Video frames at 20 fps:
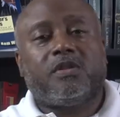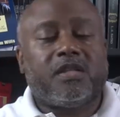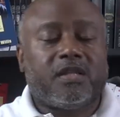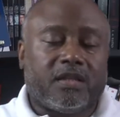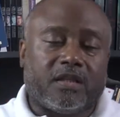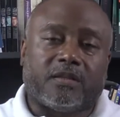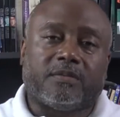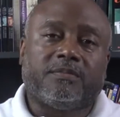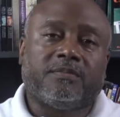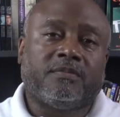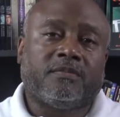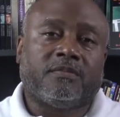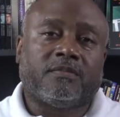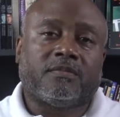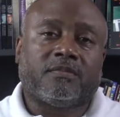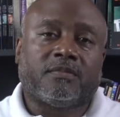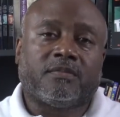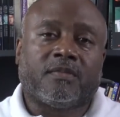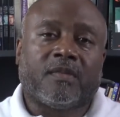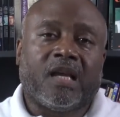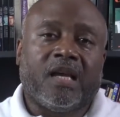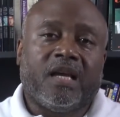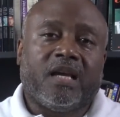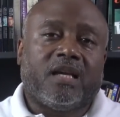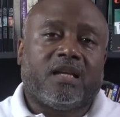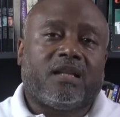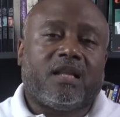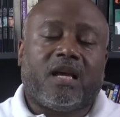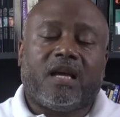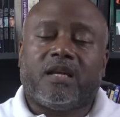time.
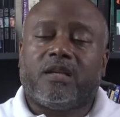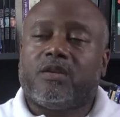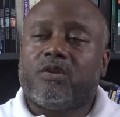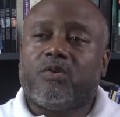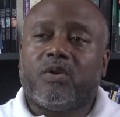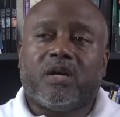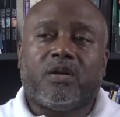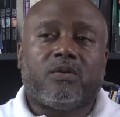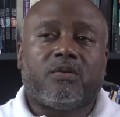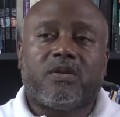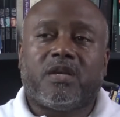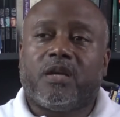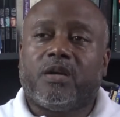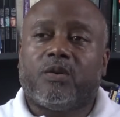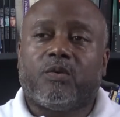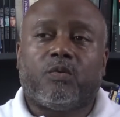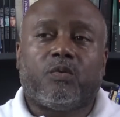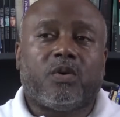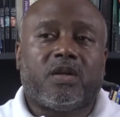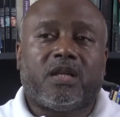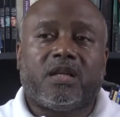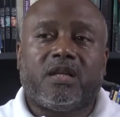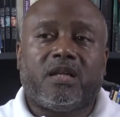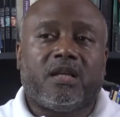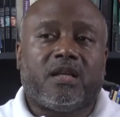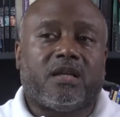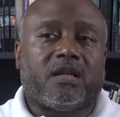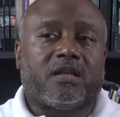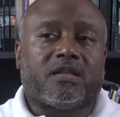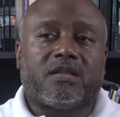Like, no, I don't care what it
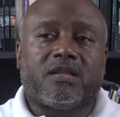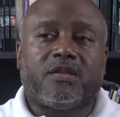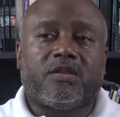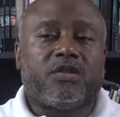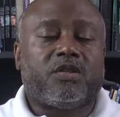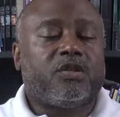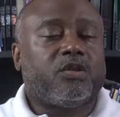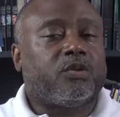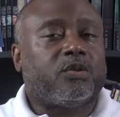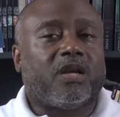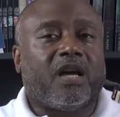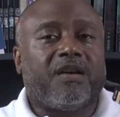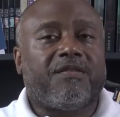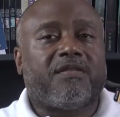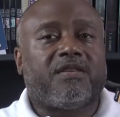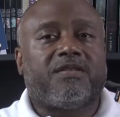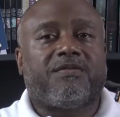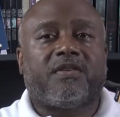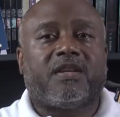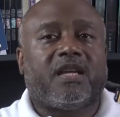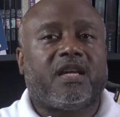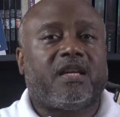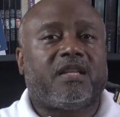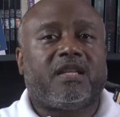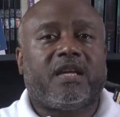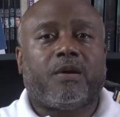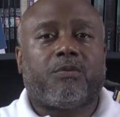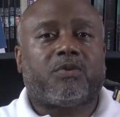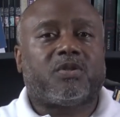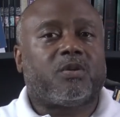is. And shoot, I've even
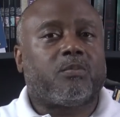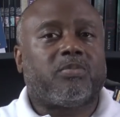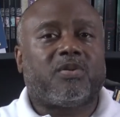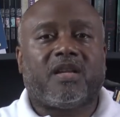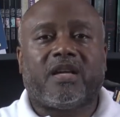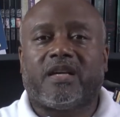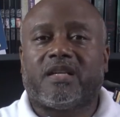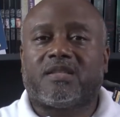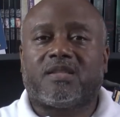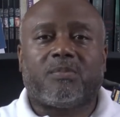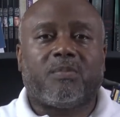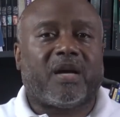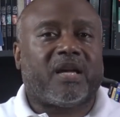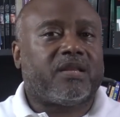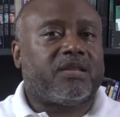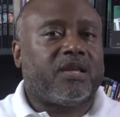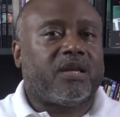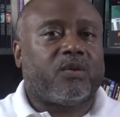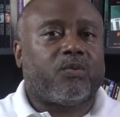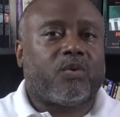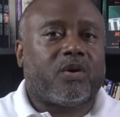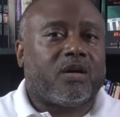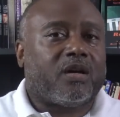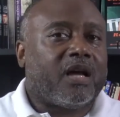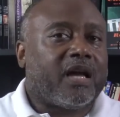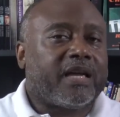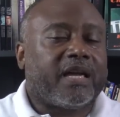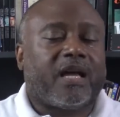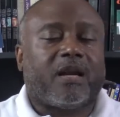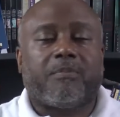had that with some players. Somebody think,
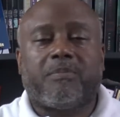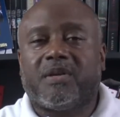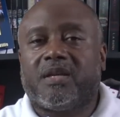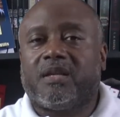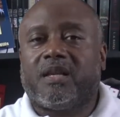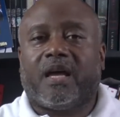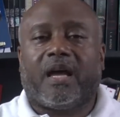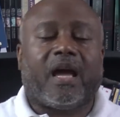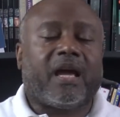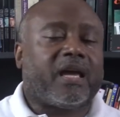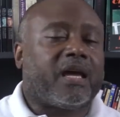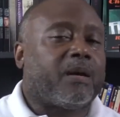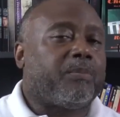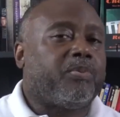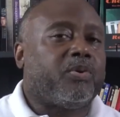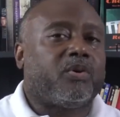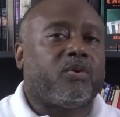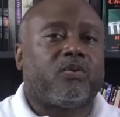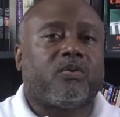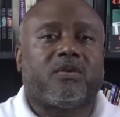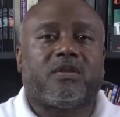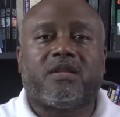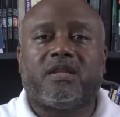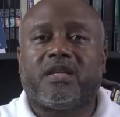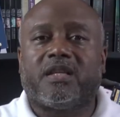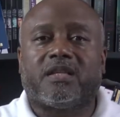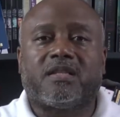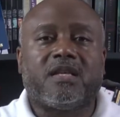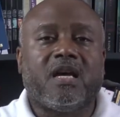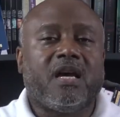well, I gotta be that, I gotta put on
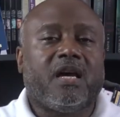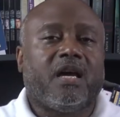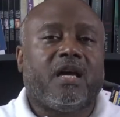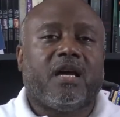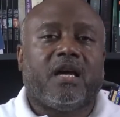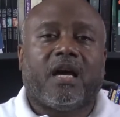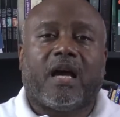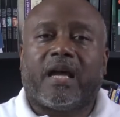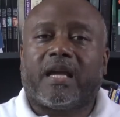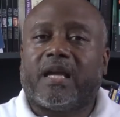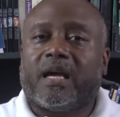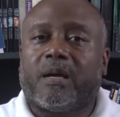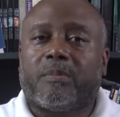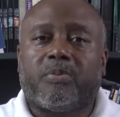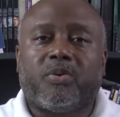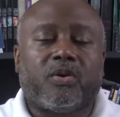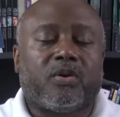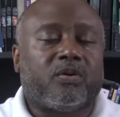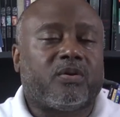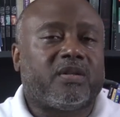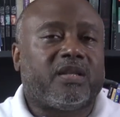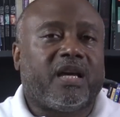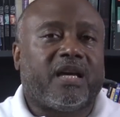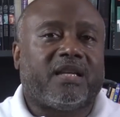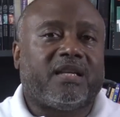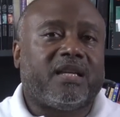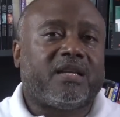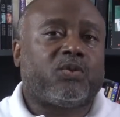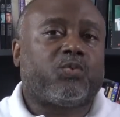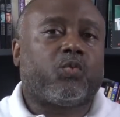this, I gotta put on
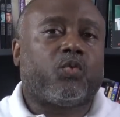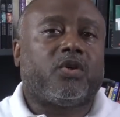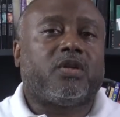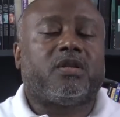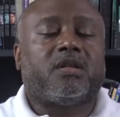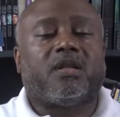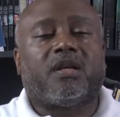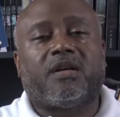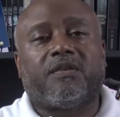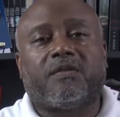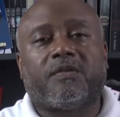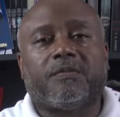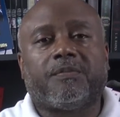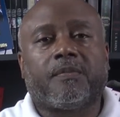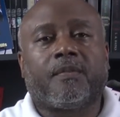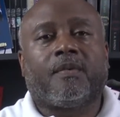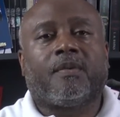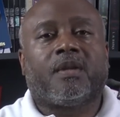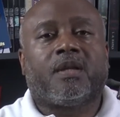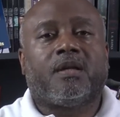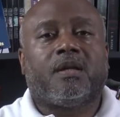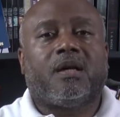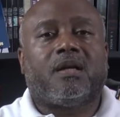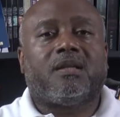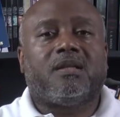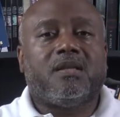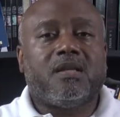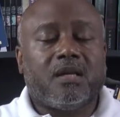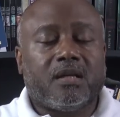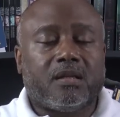that. That's one level.
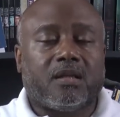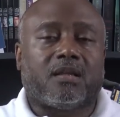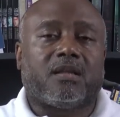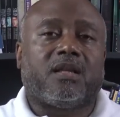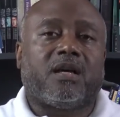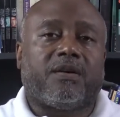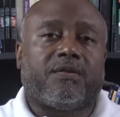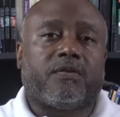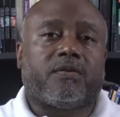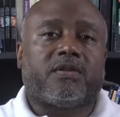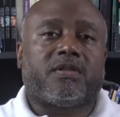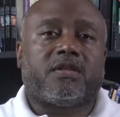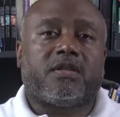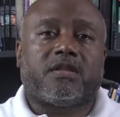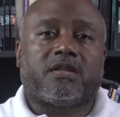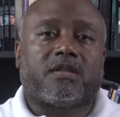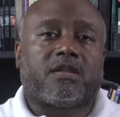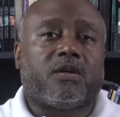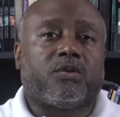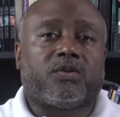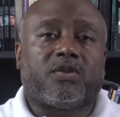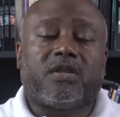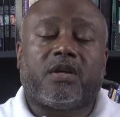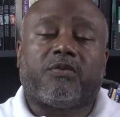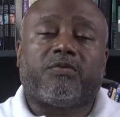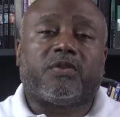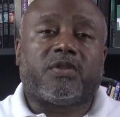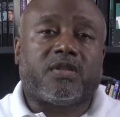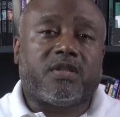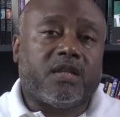Another level is just low
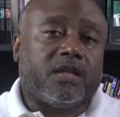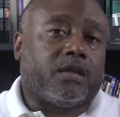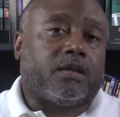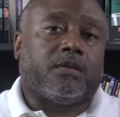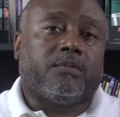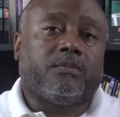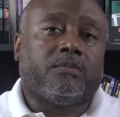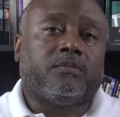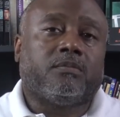self esteem,